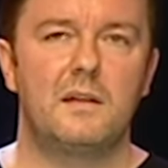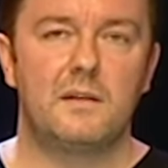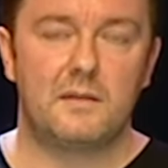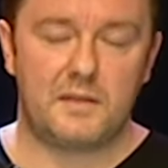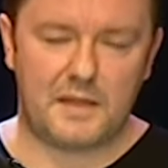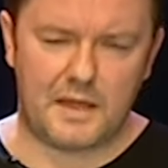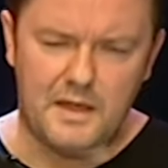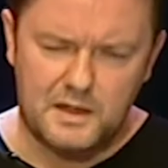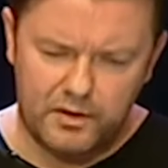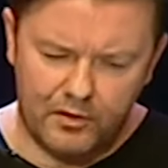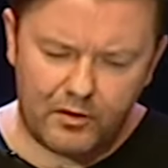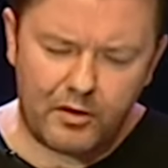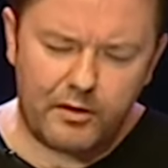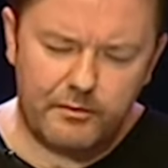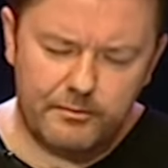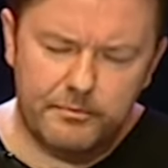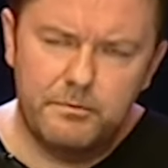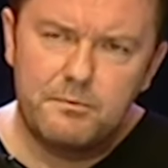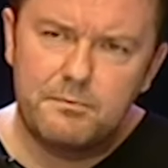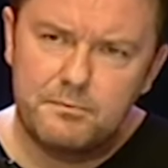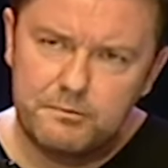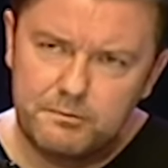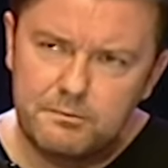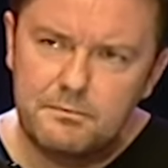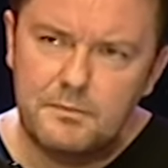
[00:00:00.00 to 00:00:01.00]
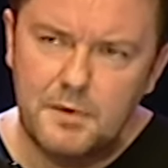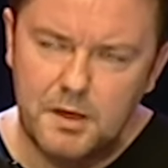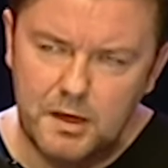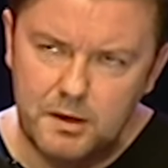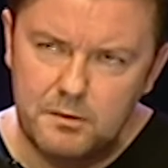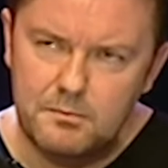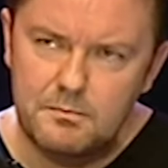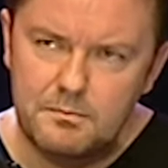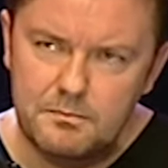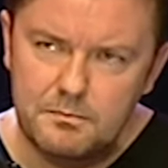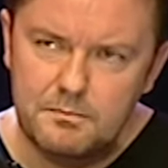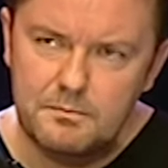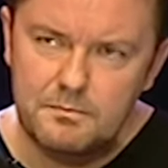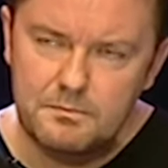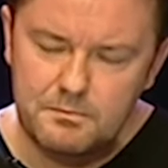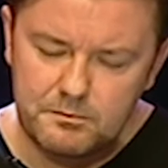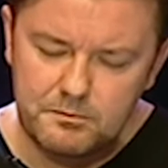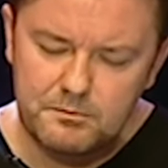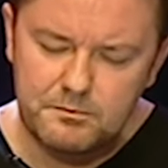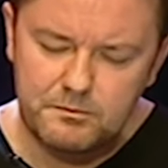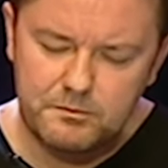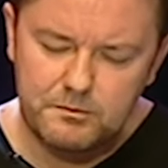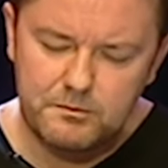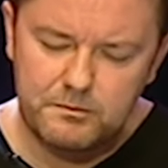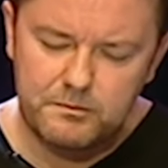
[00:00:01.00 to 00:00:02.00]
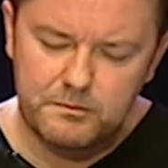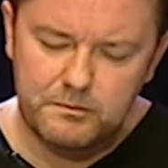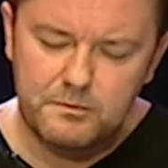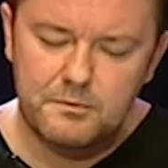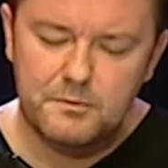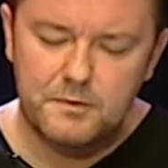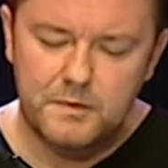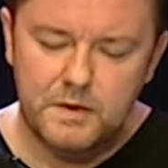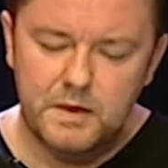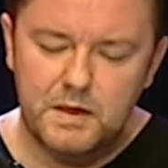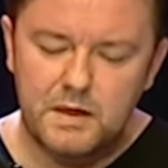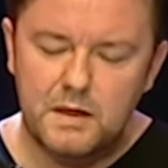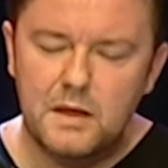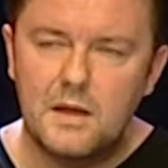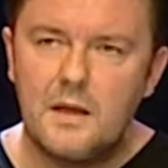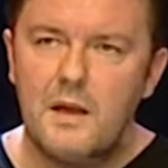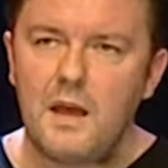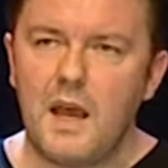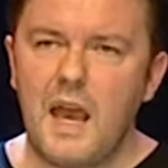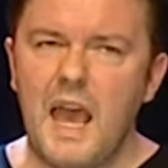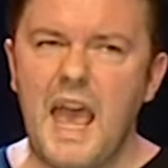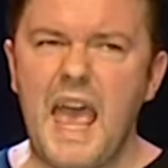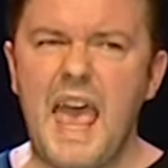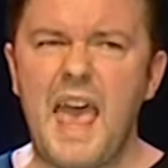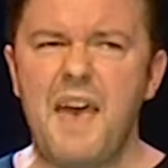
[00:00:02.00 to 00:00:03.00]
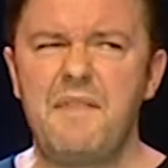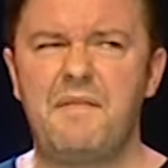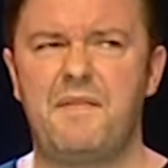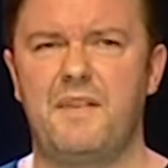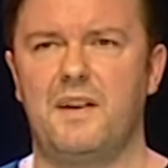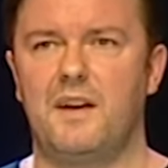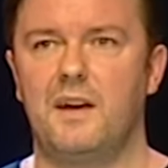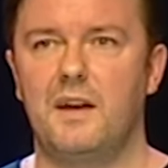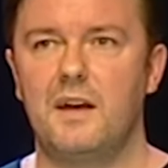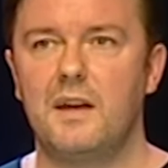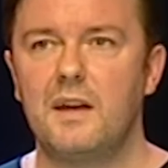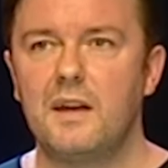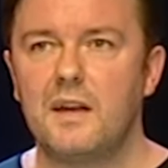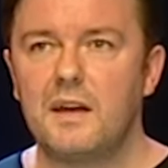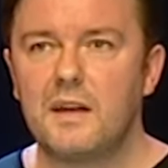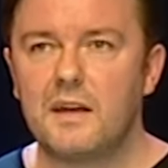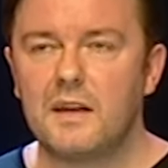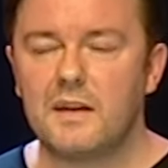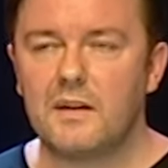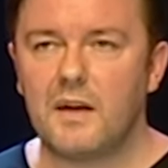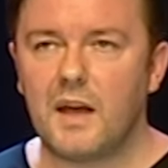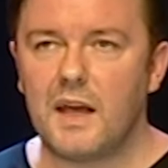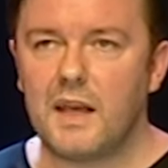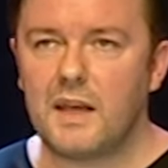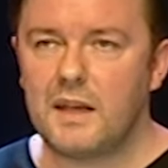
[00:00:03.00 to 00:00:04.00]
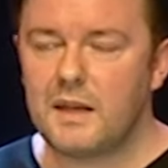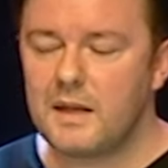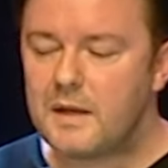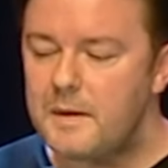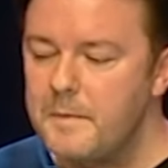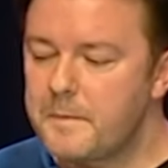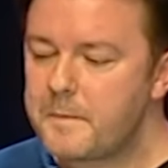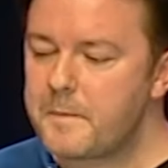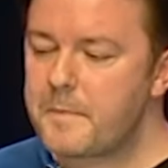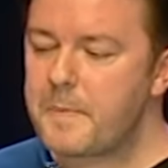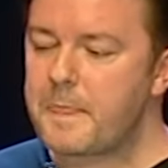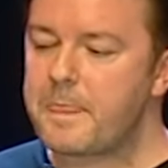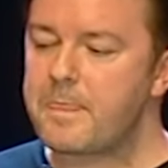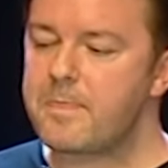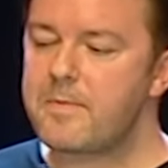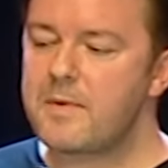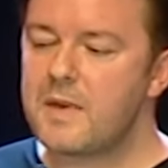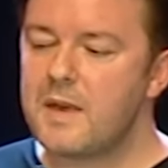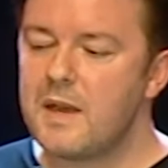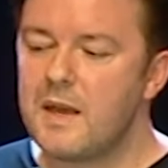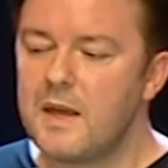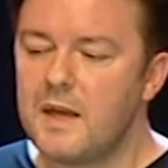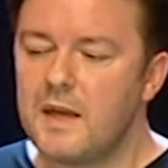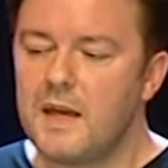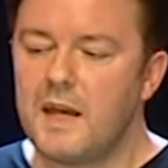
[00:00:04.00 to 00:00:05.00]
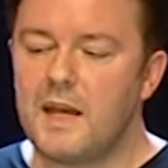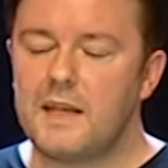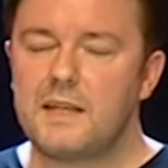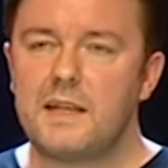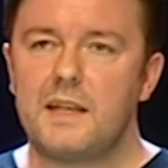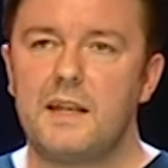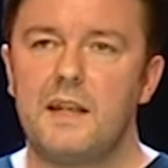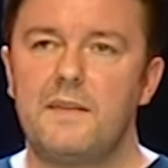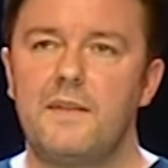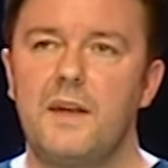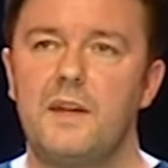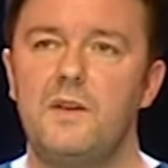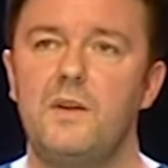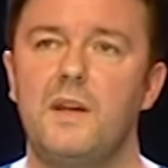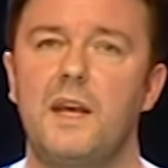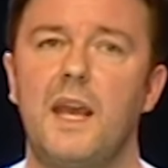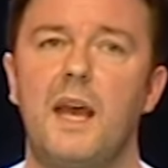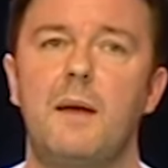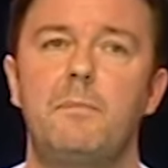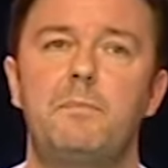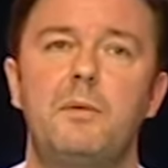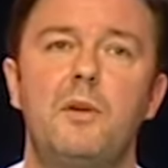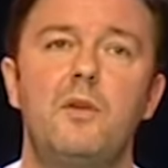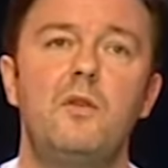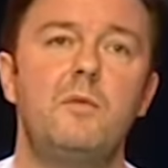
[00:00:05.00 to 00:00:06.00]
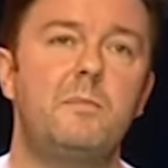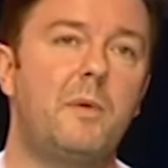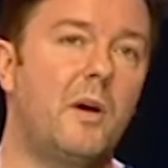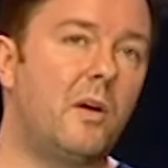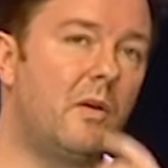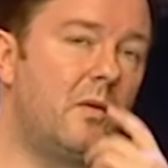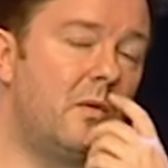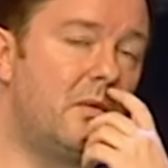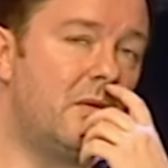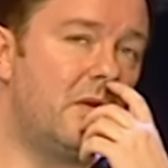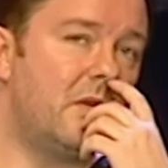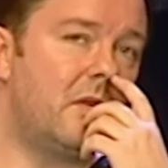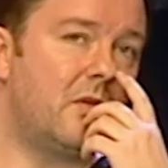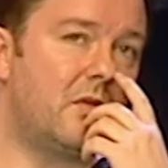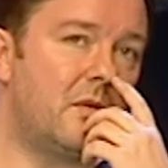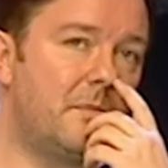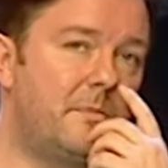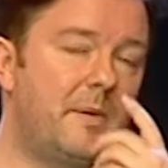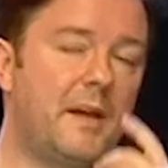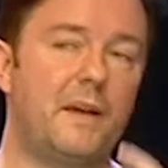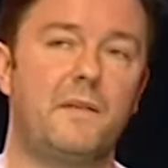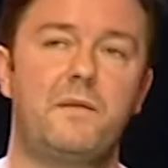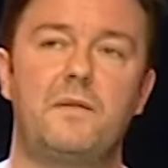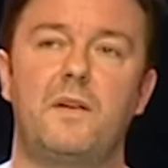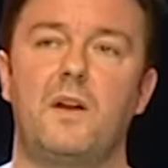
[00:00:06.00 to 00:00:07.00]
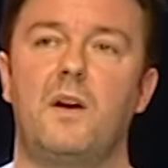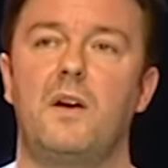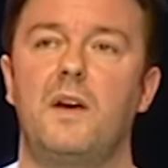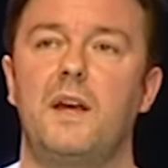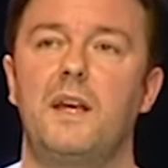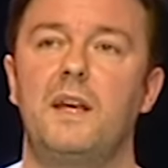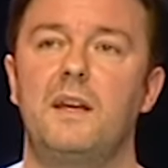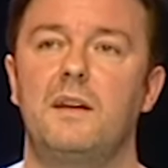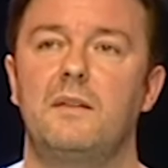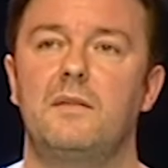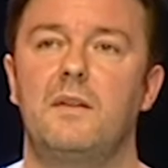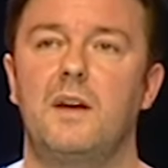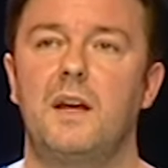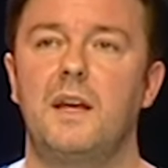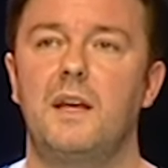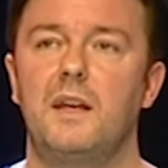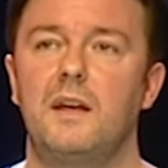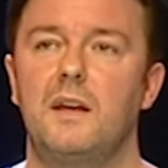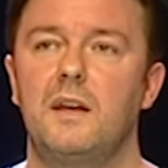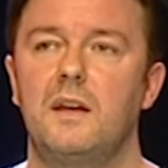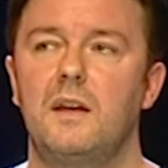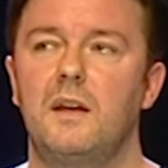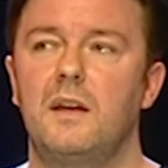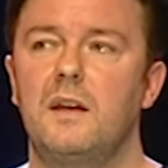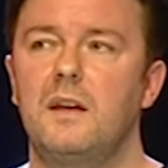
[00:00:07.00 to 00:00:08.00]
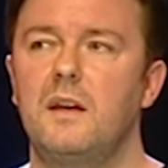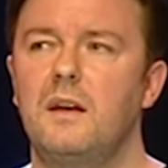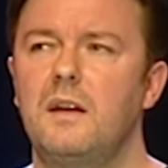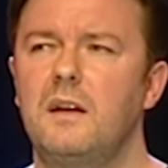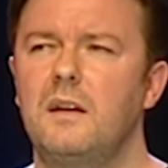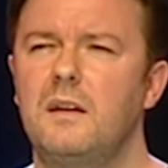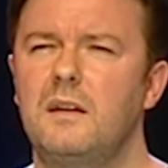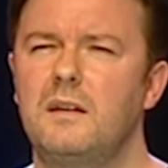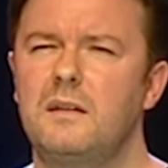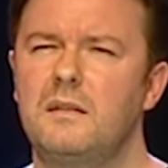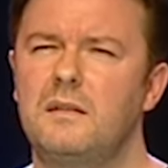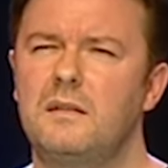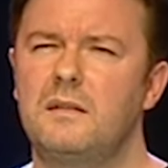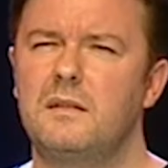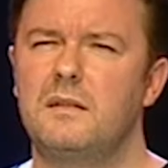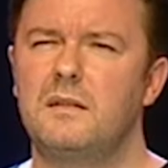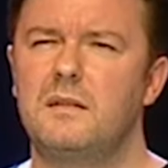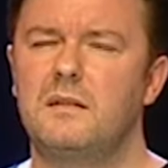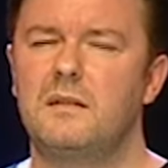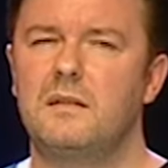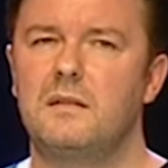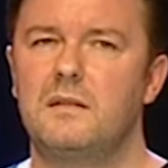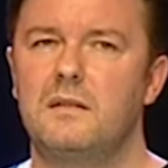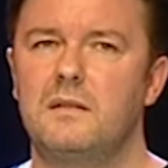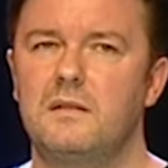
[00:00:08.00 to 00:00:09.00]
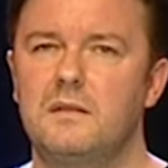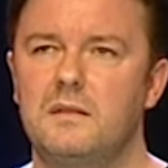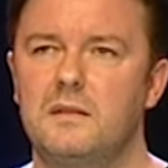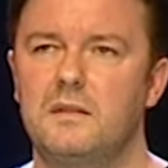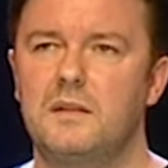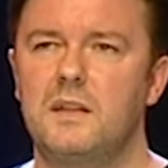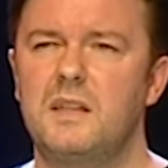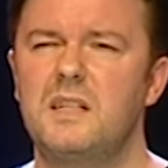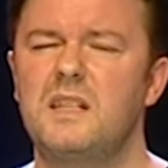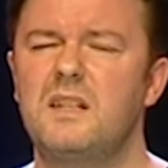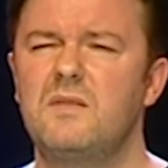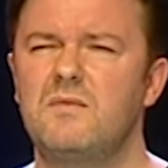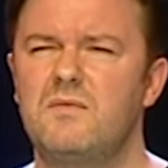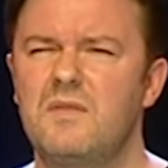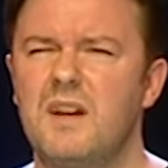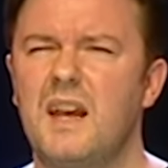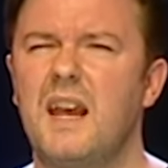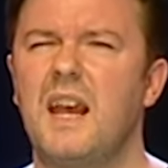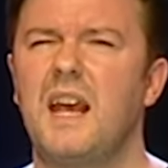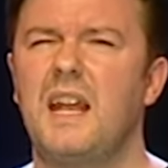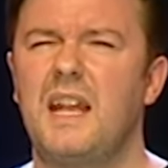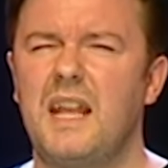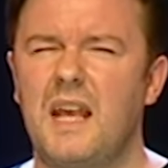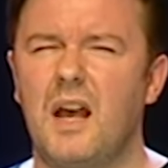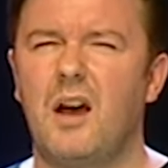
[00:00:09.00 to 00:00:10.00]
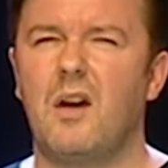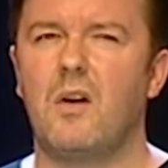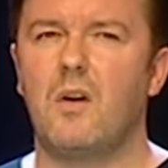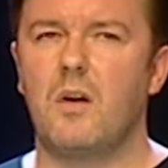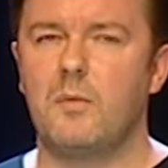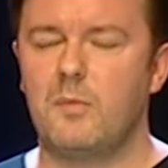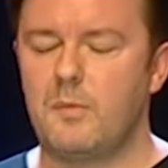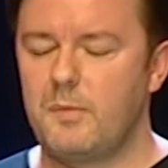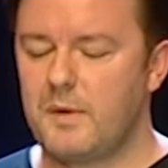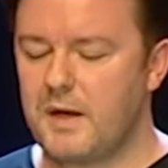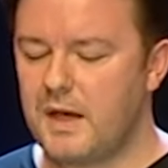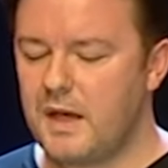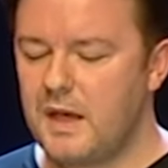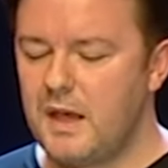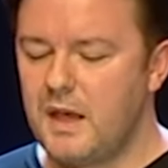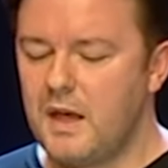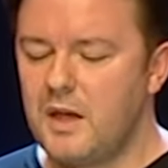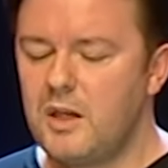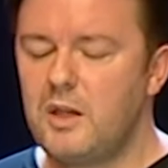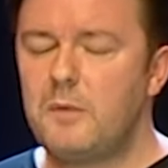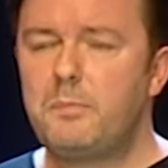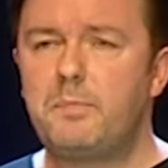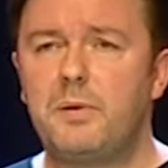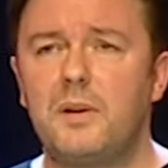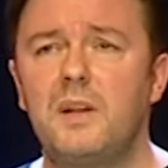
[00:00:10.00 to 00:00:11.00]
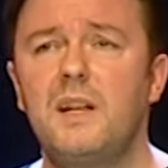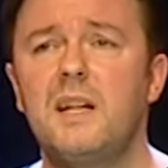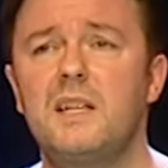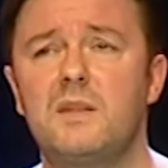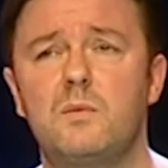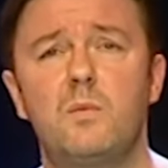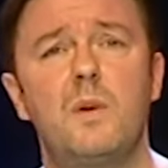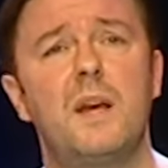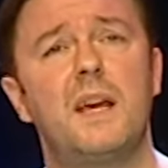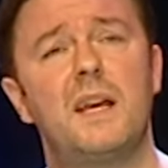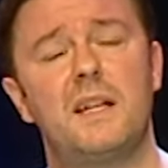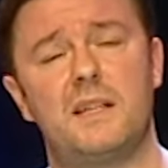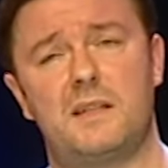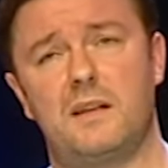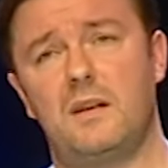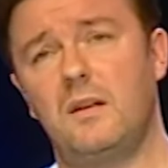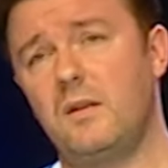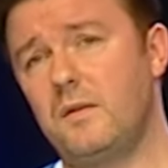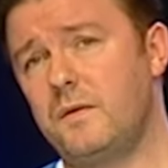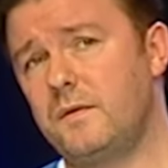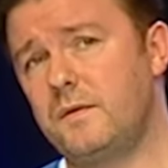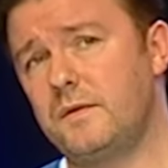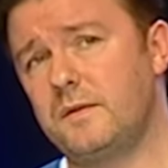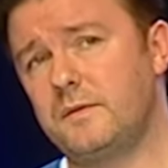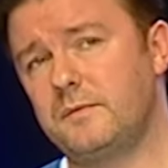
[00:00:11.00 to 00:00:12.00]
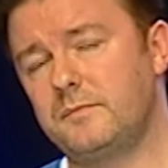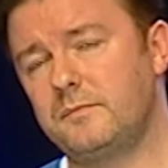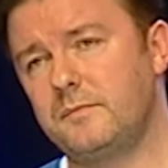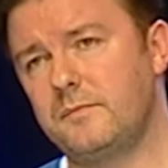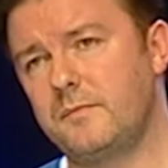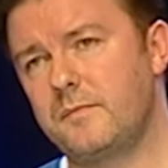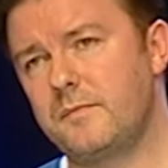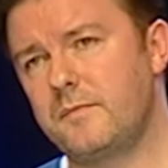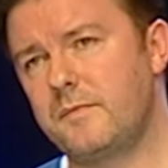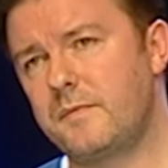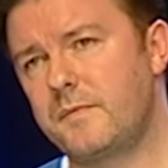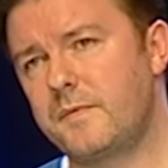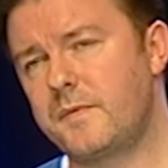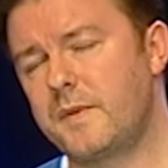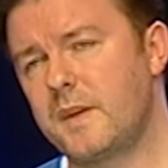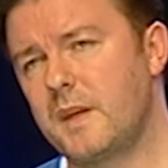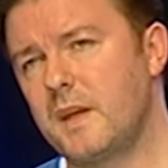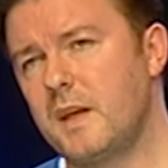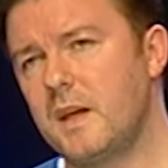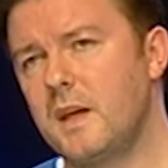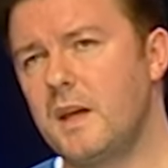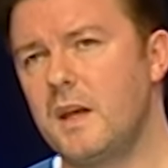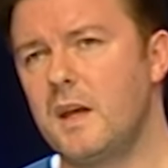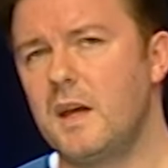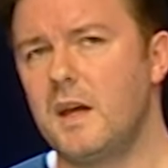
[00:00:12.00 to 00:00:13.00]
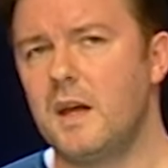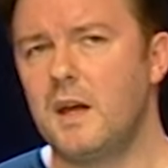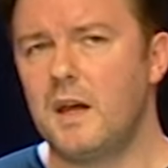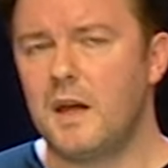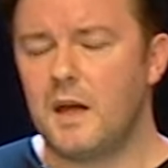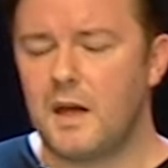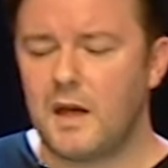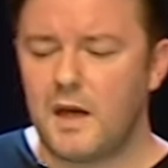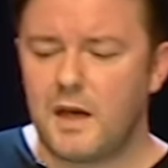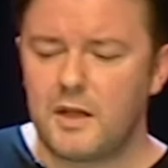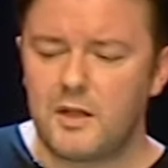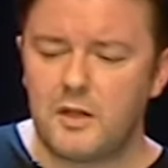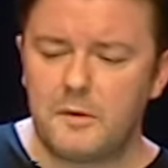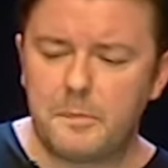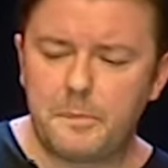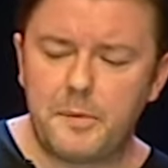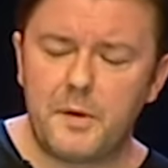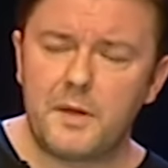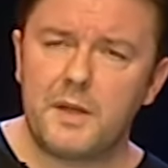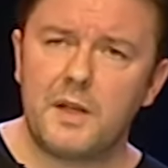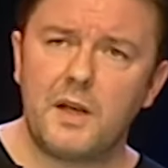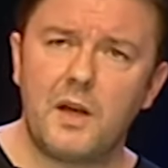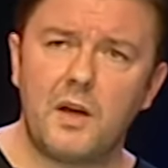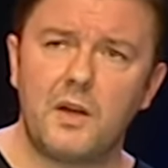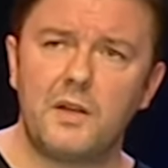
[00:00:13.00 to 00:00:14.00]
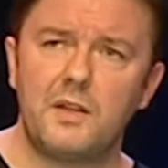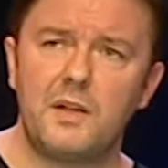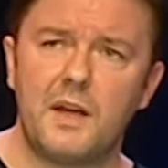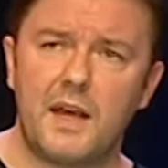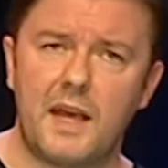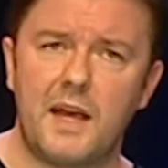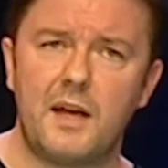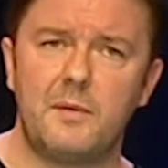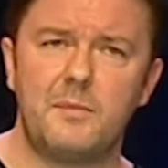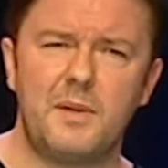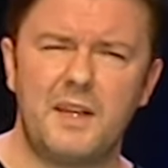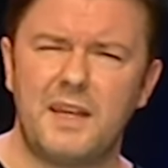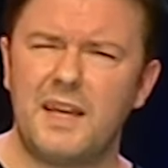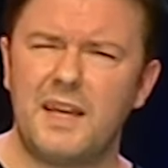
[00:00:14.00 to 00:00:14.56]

Yeah, go on. Yeah. Effort, right? He said, and then you get a blue bottle or a big fly, right? Oh, this is the really horrible bit. You pull its wings off and you put it on your helmet.